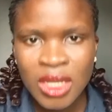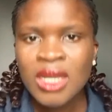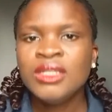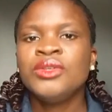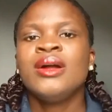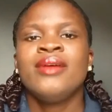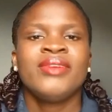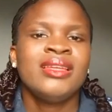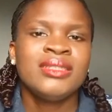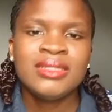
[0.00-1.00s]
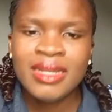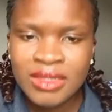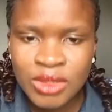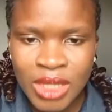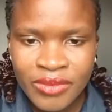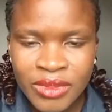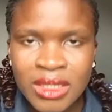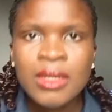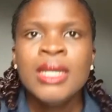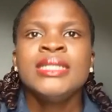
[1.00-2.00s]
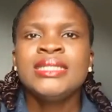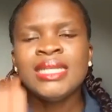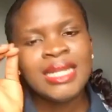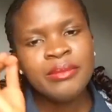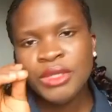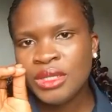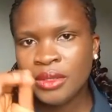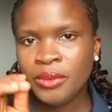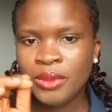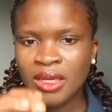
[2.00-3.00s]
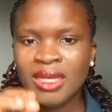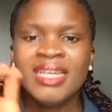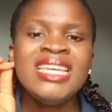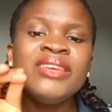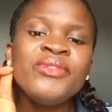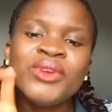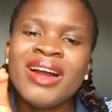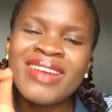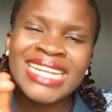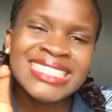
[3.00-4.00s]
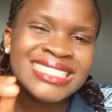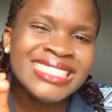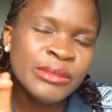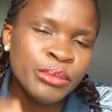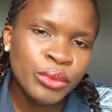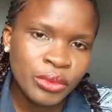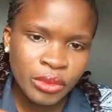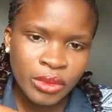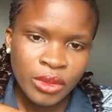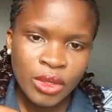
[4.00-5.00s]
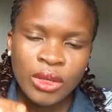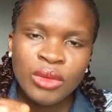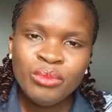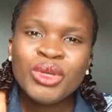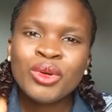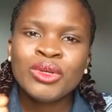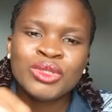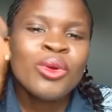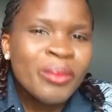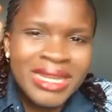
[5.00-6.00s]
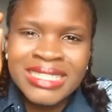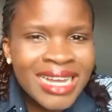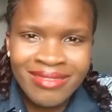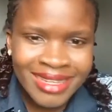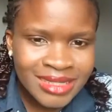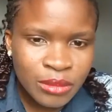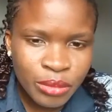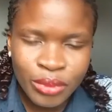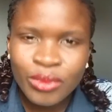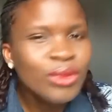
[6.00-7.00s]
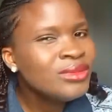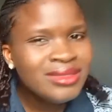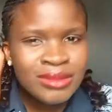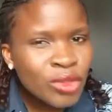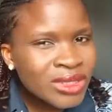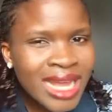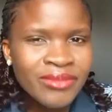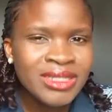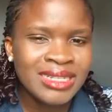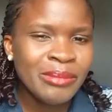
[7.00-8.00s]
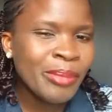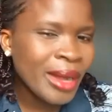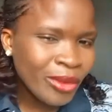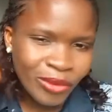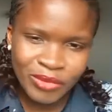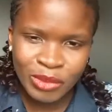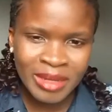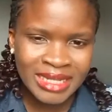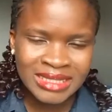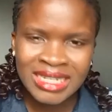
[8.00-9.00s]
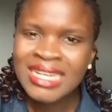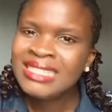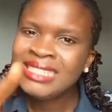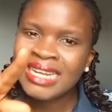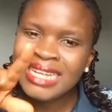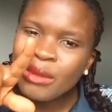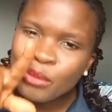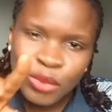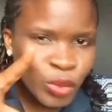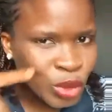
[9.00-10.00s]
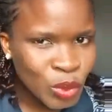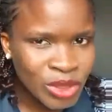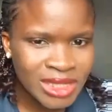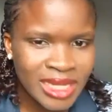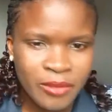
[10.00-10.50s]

They don't have anything that is driving them. See, let me tell you, if you are writing a book because your mates are writing book, just have it at the back of your mind that that book will not sell.